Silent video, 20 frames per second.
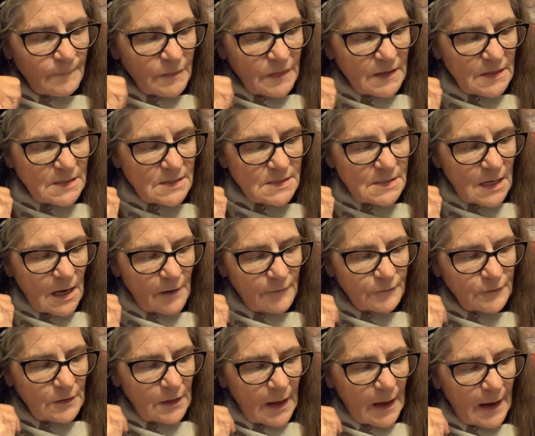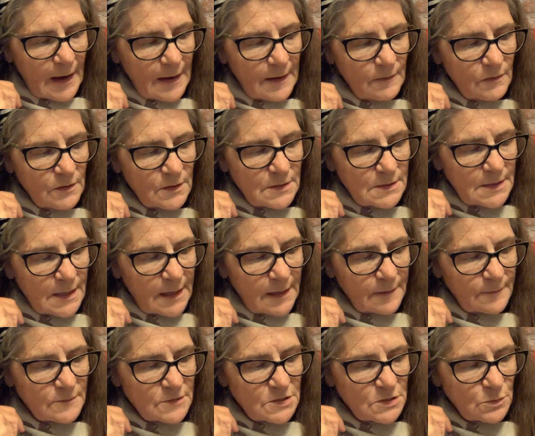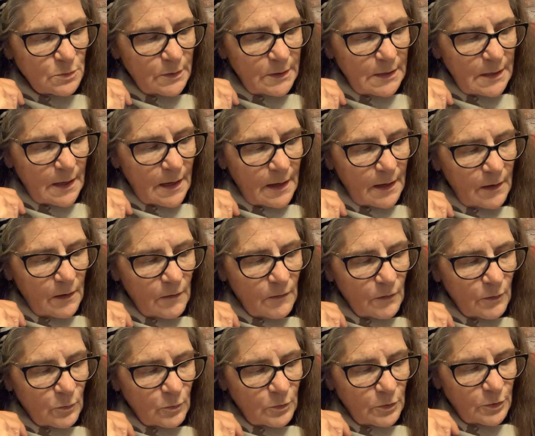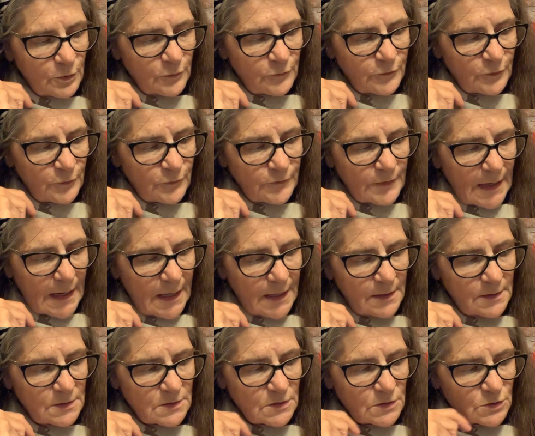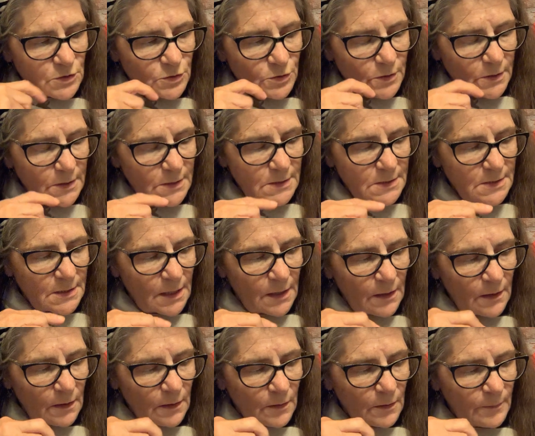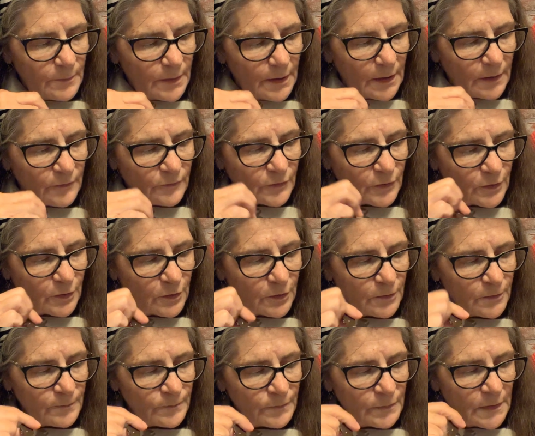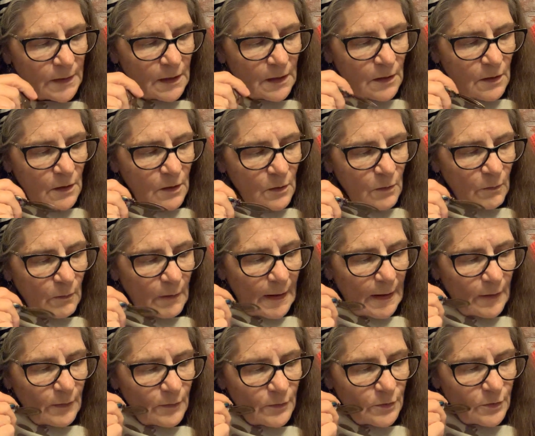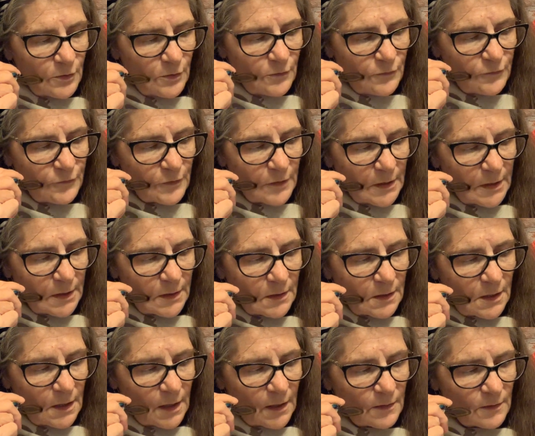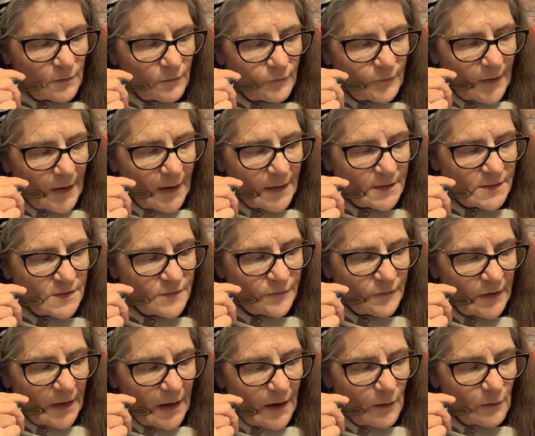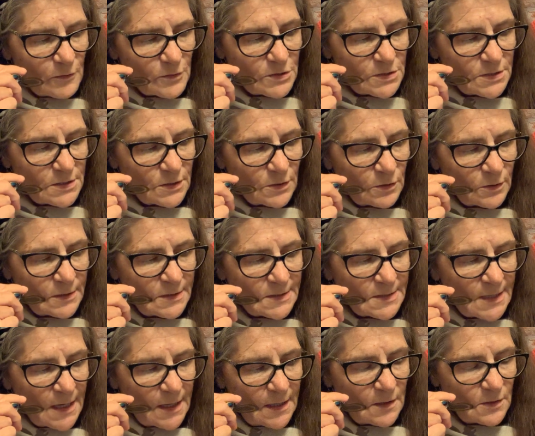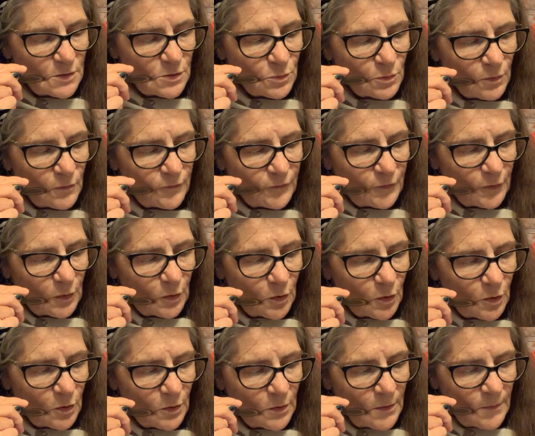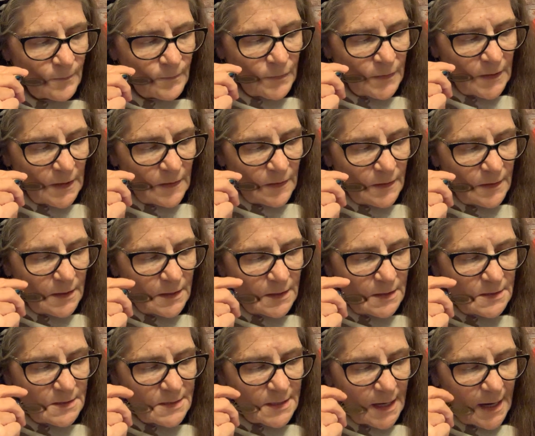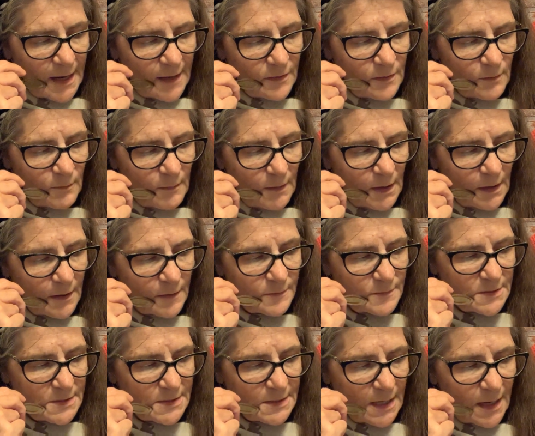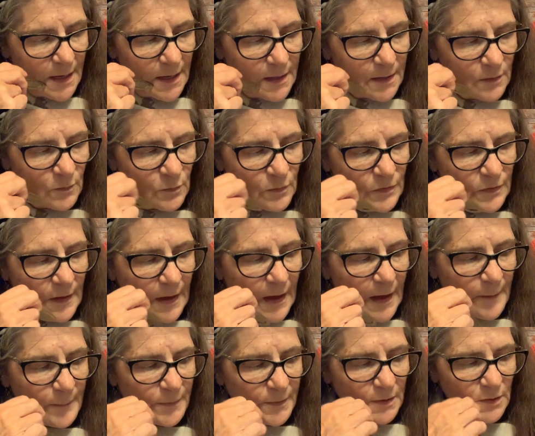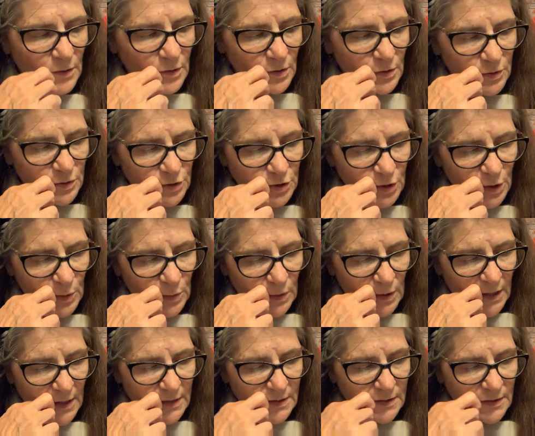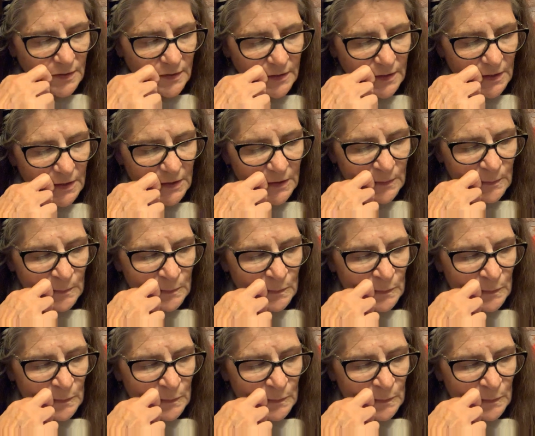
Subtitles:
The soft light, the damp, sweet air, the wonderful vines and trees that hung above her, while her new friend cut the finest flowers till his hands were full. Then he tied them up, saying, with a happy look Joe liked to see,